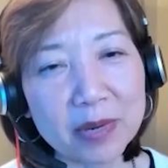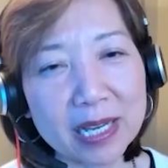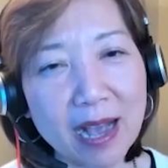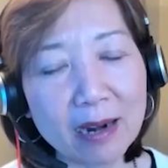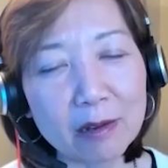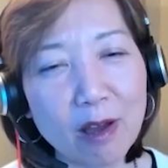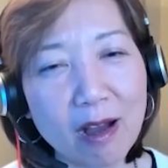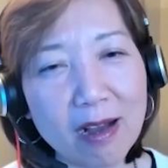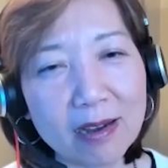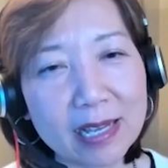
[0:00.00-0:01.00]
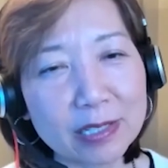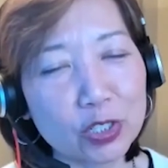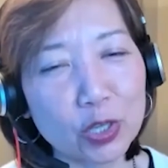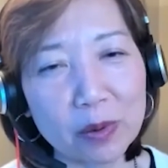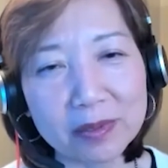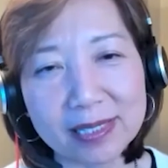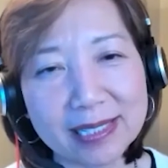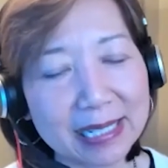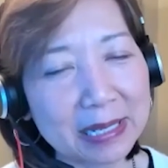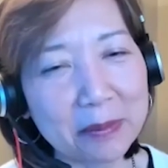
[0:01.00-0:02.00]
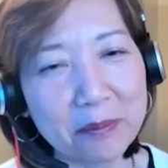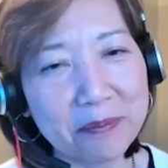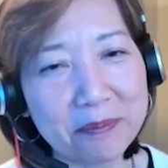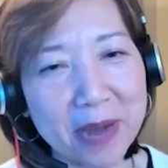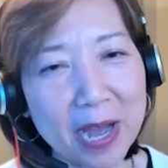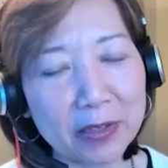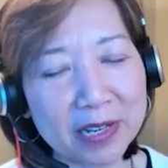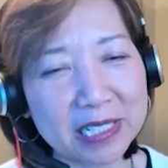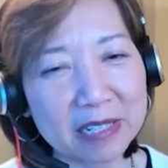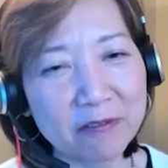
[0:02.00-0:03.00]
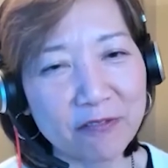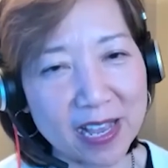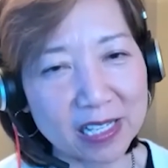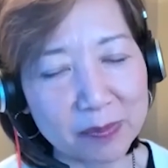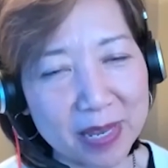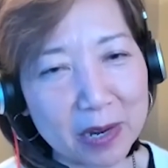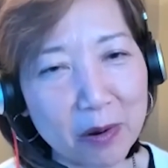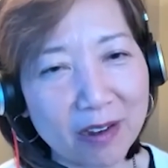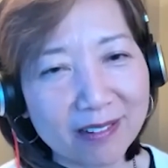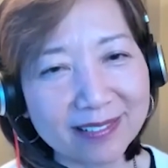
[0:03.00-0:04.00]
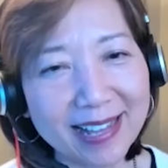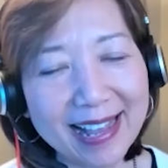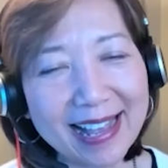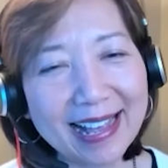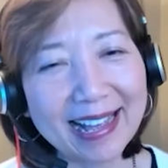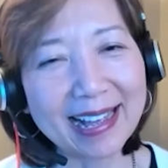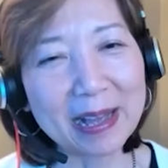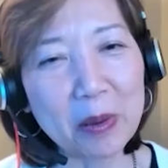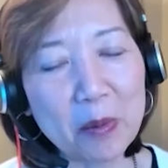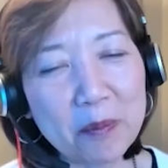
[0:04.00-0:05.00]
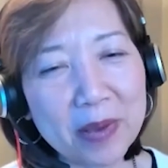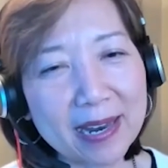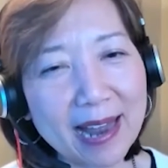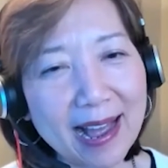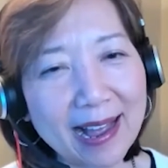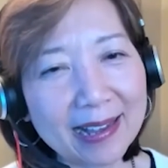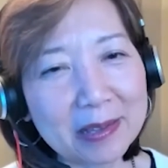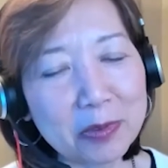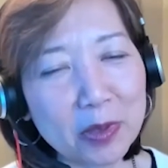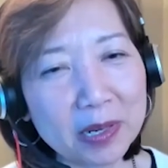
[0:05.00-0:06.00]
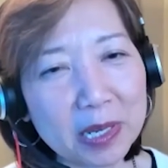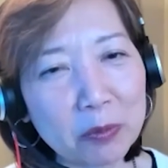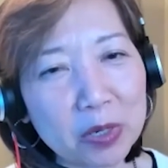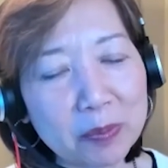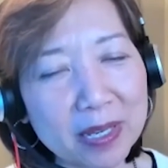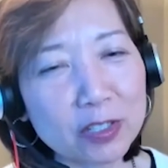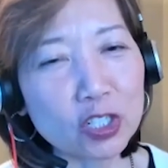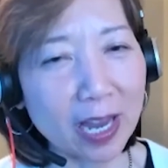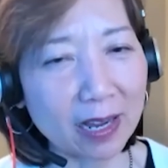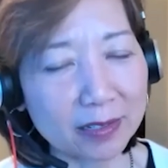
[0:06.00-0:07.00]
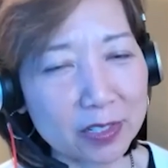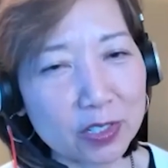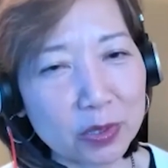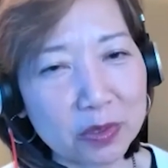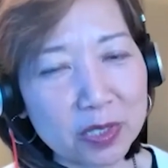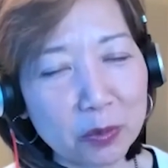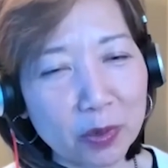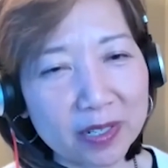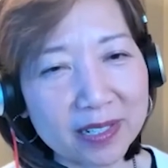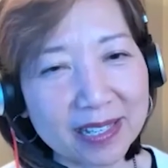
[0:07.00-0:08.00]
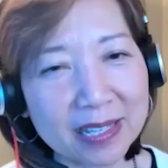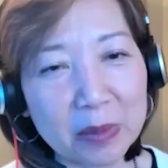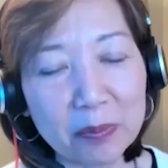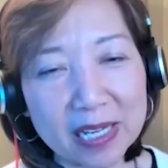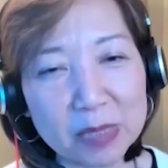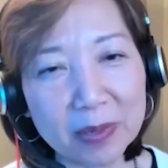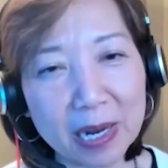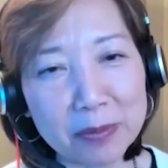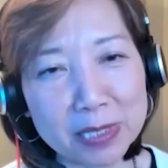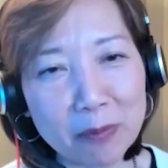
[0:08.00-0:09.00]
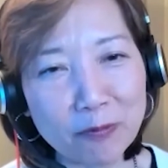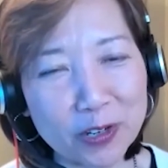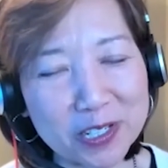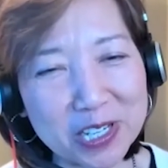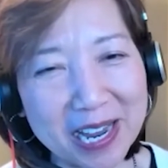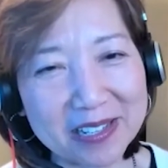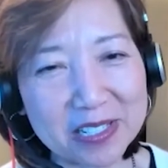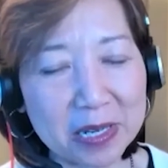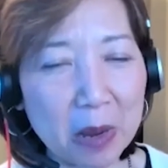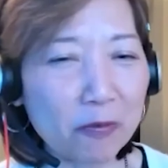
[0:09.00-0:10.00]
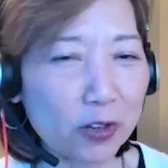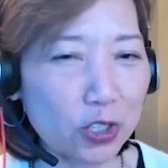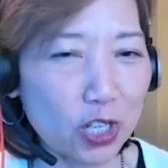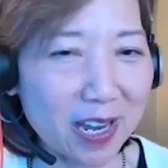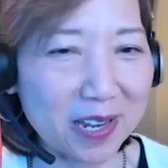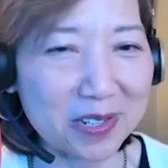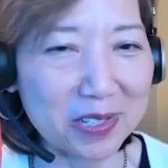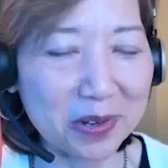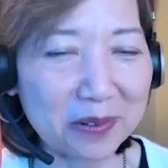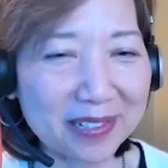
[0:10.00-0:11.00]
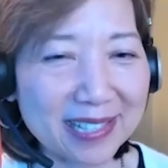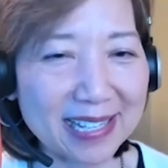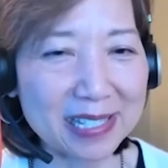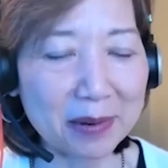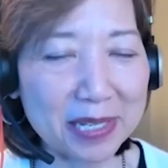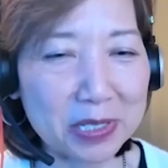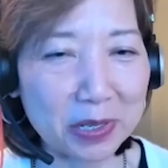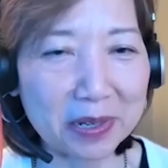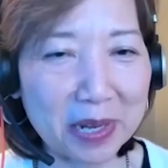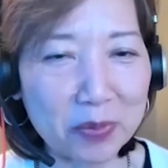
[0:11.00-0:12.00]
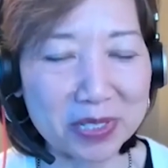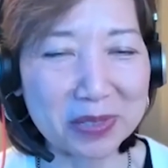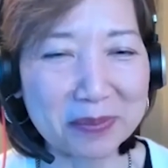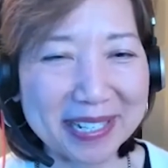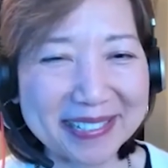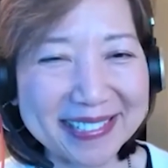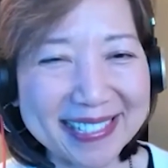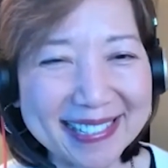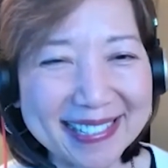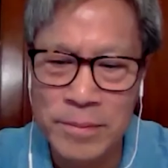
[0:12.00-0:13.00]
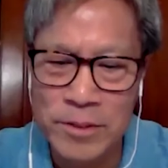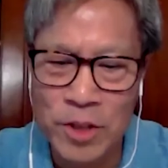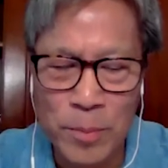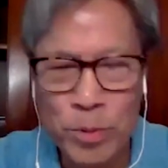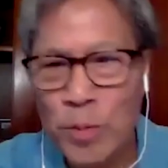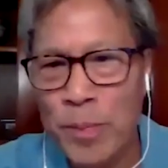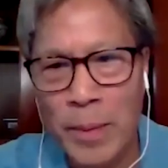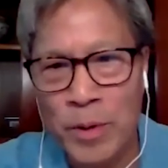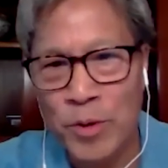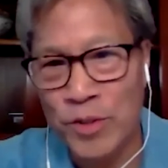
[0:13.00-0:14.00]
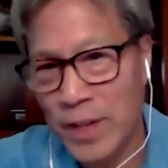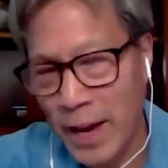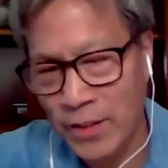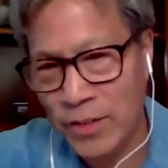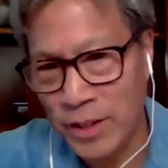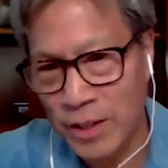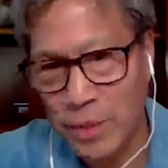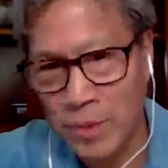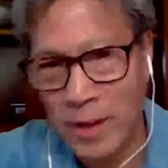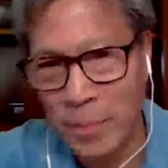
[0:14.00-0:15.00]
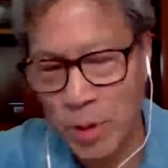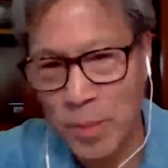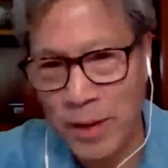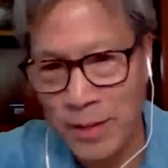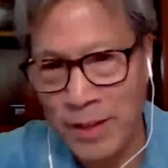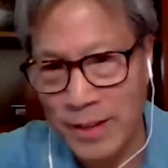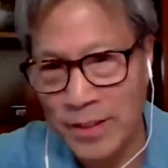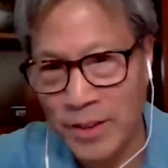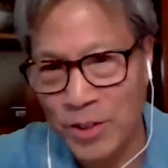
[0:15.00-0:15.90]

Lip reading: we got along. His jokes didn't faze me at all. But I thought it would be a challenge to work in the place, but I was up for a challenge and up for a change. So that's how I started at Bristol Myers. So the blue paper was an accident. It was not premeditated on